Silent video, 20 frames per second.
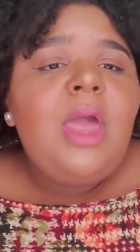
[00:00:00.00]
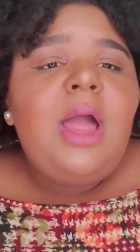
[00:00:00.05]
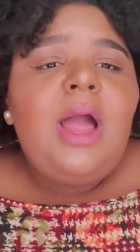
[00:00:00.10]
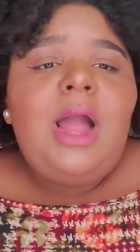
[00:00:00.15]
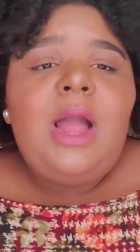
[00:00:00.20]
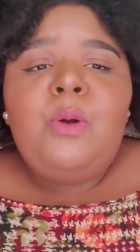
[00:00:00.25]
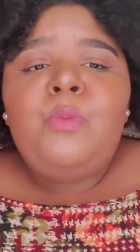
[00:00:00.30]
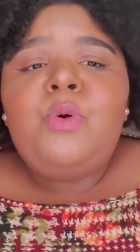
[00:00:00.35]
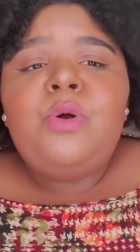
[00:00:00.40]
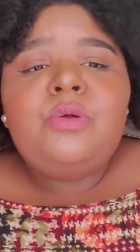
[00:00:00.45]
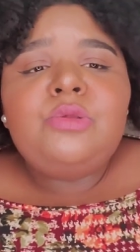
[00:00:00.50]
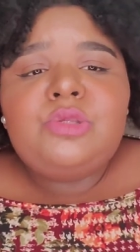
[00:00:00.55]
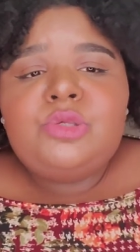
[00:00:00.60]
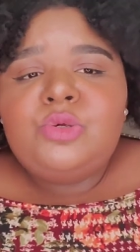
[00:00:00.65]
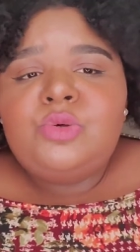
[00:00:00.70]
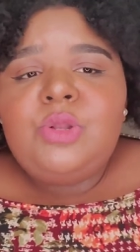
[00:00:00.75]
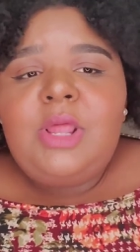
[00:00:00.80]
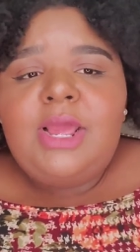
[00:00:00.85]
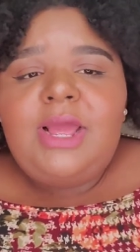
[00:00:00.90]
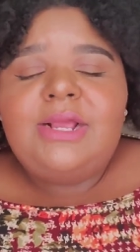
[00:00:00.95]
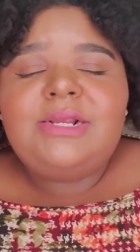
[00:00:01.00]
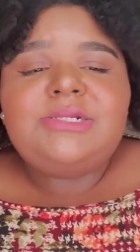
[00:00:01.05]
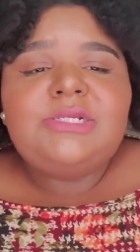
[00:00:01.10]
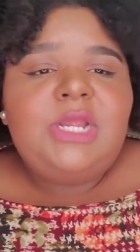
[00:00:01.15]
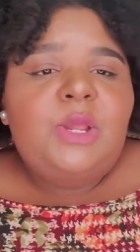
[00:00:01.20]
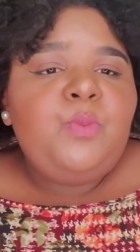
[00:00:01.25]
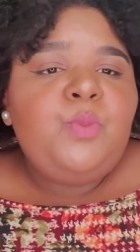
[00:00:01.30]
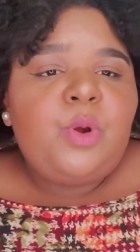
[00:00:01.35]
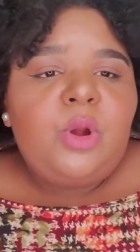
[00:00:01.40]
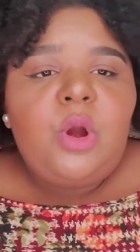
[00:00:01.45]
I will do like a
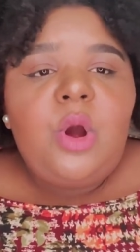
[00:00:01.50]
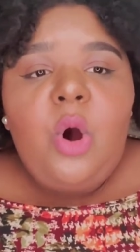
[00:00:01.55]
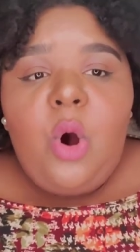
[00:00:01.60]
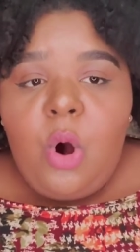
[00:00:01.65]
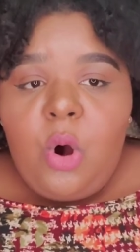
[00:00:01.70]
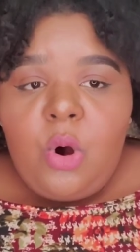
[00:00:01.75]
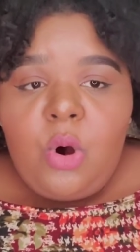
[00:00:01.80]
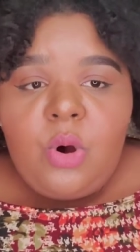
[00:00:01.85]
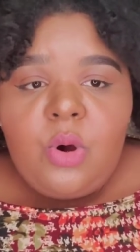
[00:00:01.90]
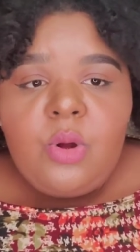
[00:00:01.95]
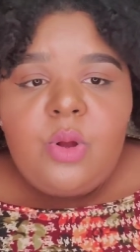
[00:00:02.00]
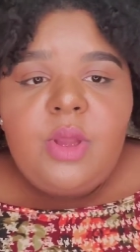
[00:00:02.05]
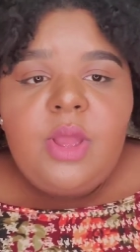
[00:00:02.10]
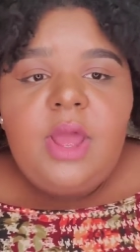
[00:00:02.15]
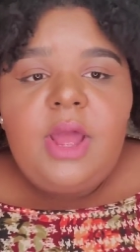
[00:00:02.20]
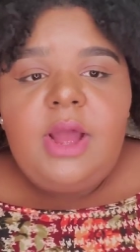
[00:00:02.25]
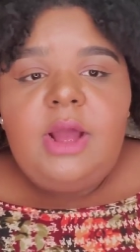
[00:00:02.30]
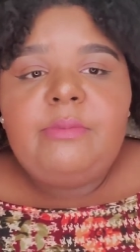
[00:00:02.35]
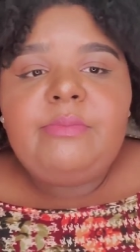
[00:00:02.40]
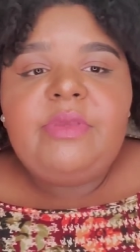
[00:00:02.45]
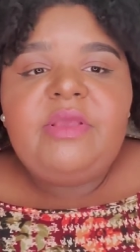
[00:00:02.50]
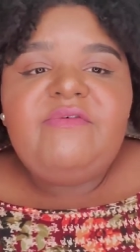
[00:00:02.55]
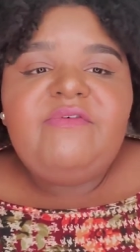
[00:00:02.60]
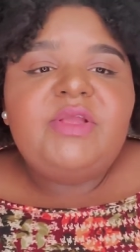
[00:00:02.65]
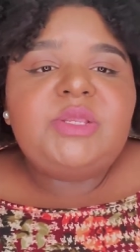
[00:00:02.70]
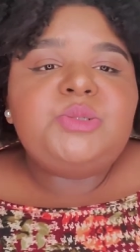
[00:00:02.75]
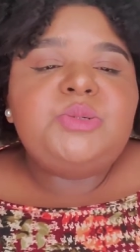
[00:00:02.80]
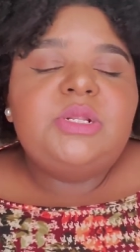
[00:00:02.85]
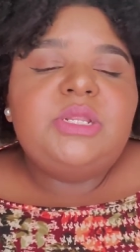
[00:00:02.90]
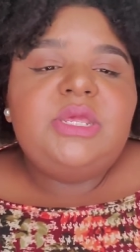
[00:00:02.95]
shapewear haul um
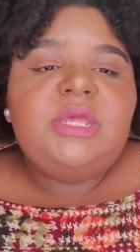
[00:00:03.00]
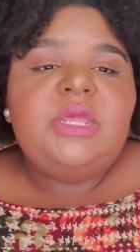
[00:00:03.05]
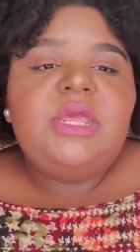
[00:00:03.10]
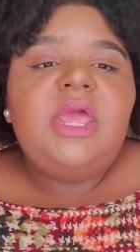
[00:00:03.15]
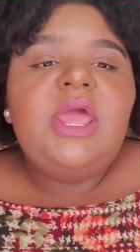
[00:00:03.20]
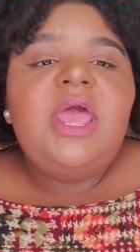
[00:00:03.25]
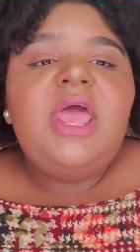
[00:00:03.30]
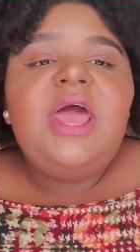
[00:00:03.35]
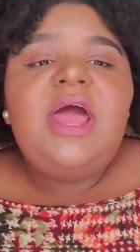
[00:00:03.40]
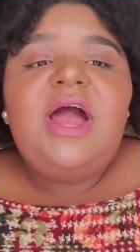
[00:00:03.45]
eventually.